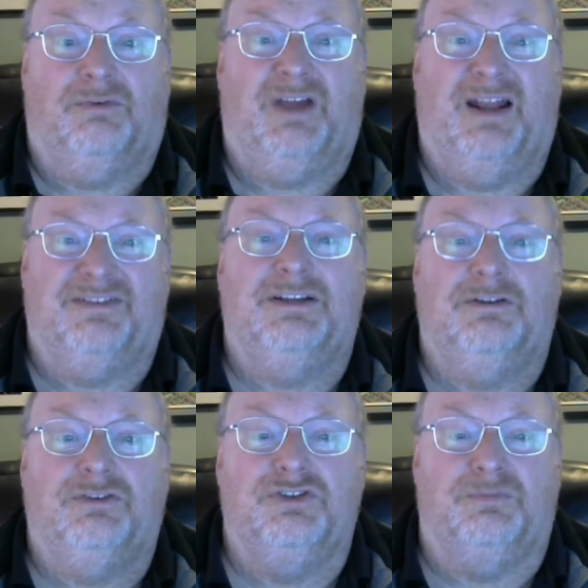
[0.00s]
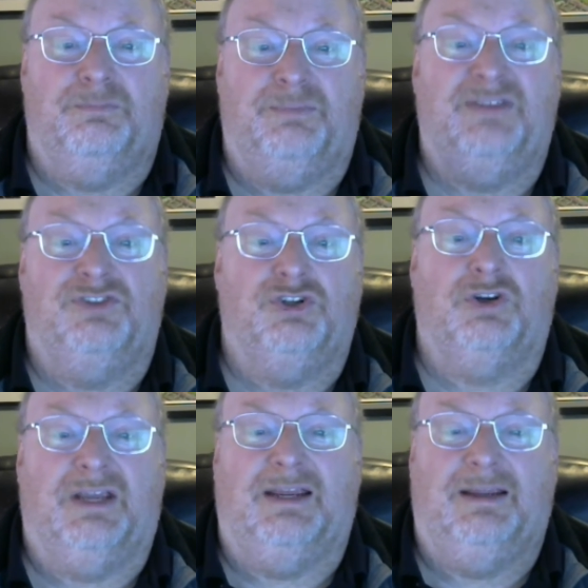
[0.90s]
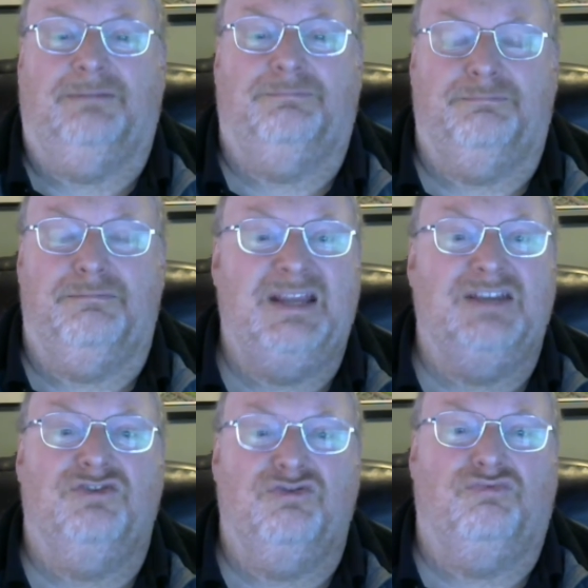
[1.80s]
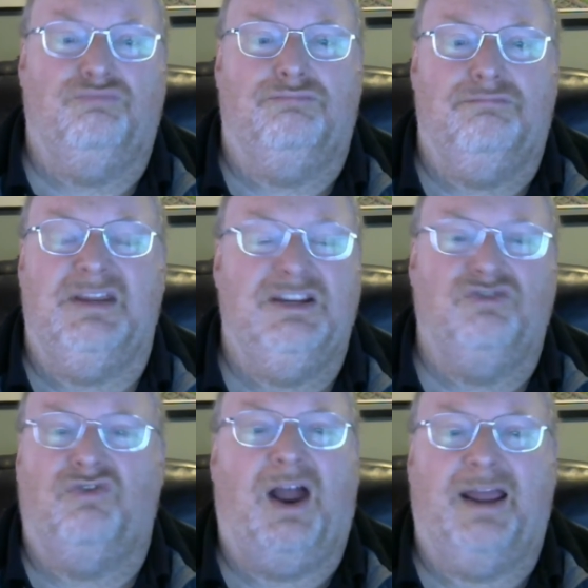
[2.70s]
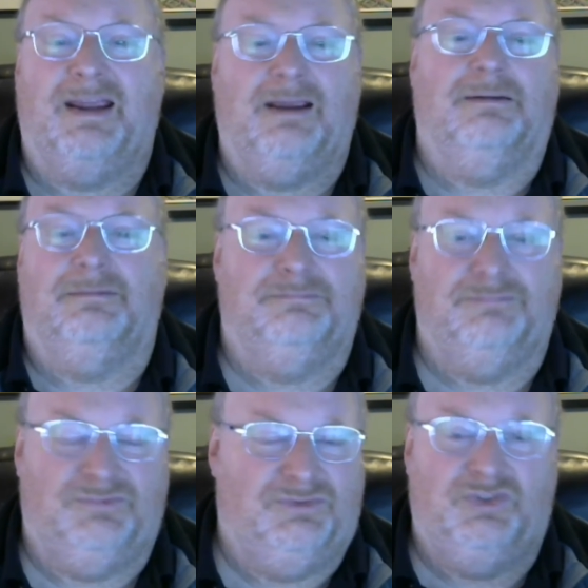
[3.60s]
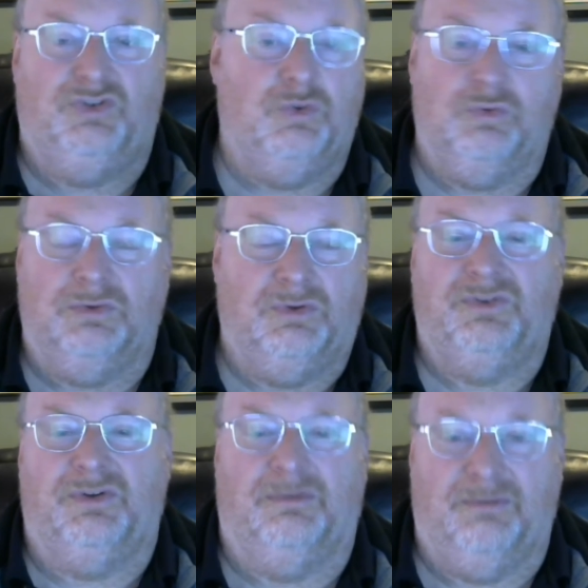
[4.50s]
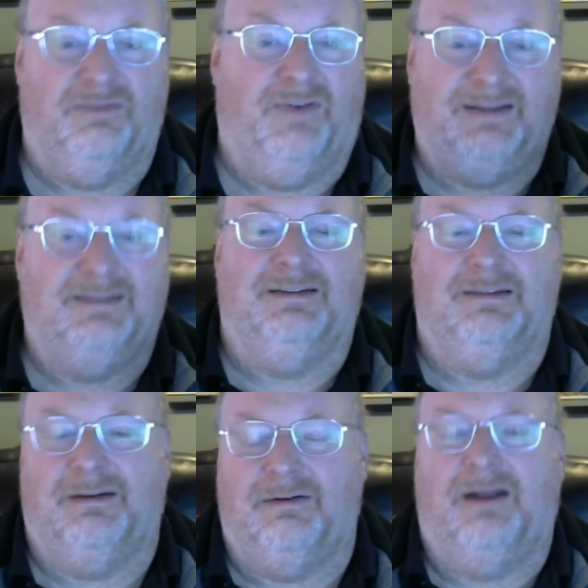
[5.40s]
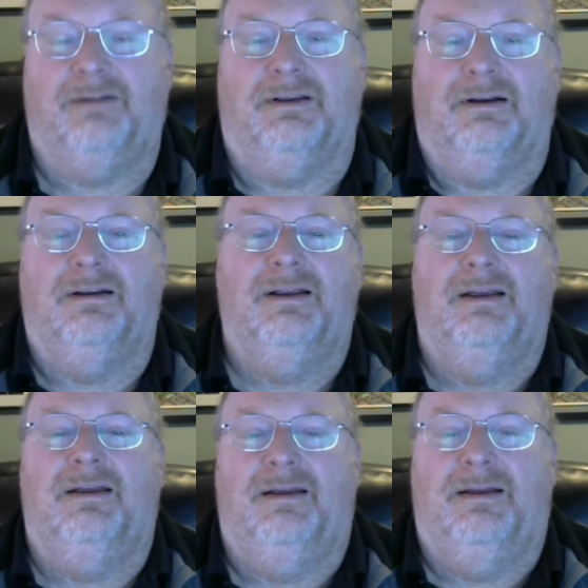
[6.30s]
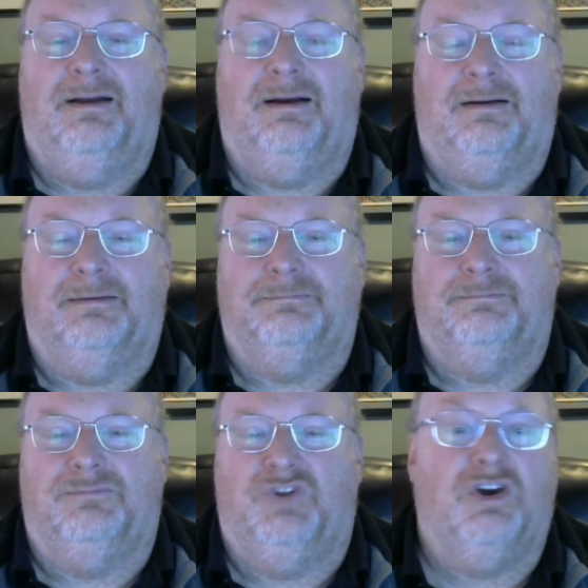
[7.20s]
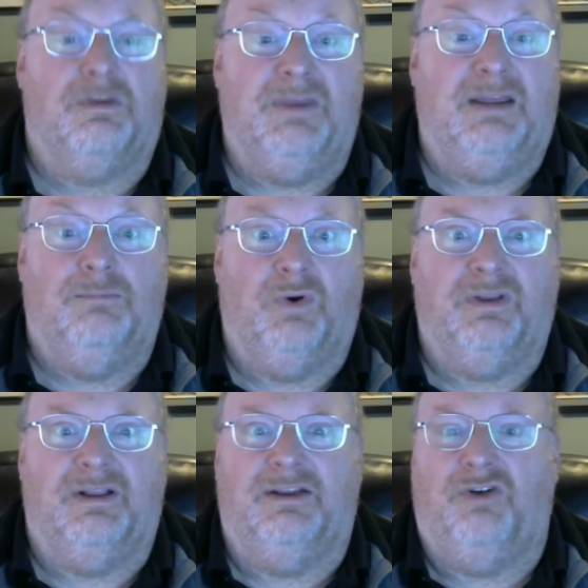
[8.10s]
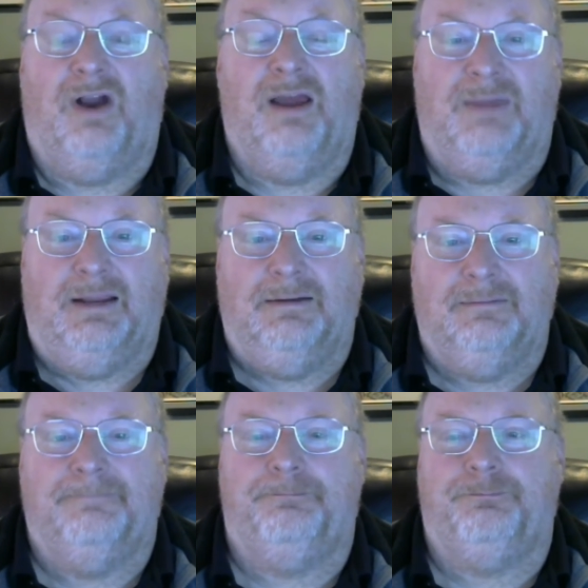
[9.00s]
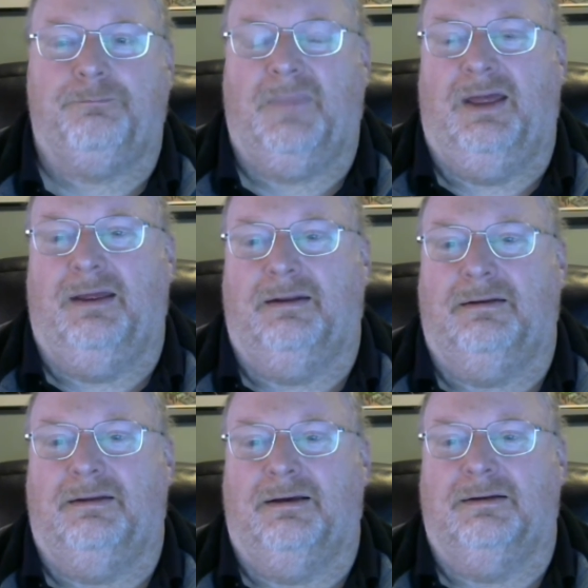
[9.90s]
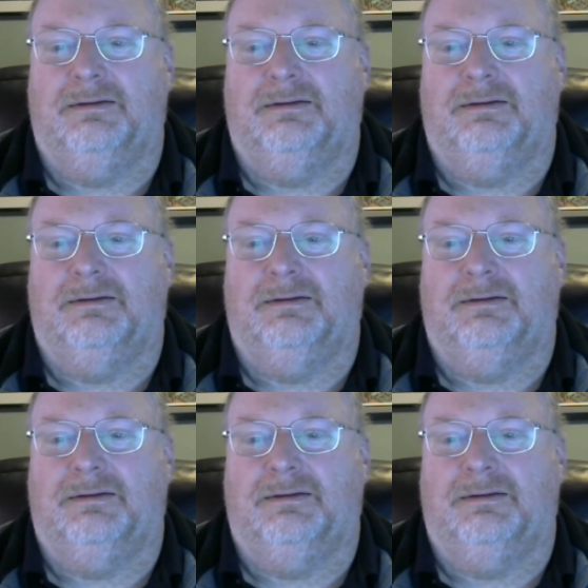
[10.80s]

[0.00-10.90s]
kind of single-use beef jerky meat drying tools and devices that are out there cook meat more than they dry meat. And